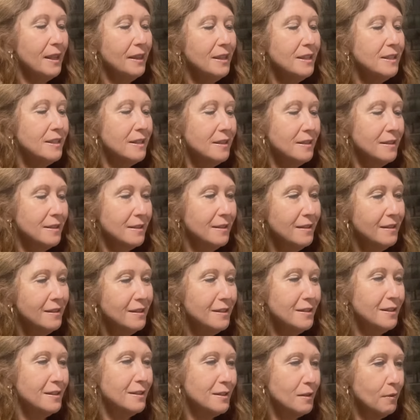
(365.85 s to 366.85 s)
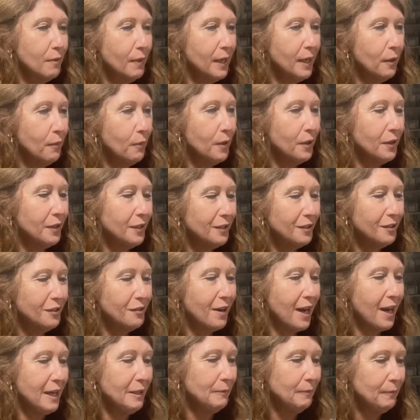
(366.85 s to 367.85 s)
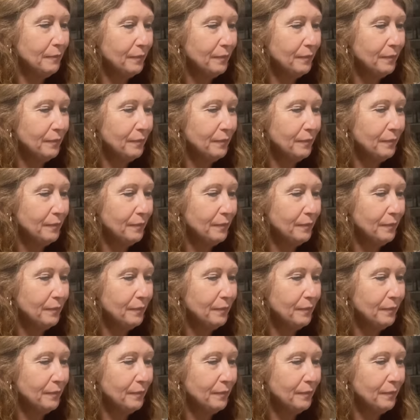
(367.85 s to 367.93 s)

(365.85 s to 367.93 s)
This is the one I wanted. Great.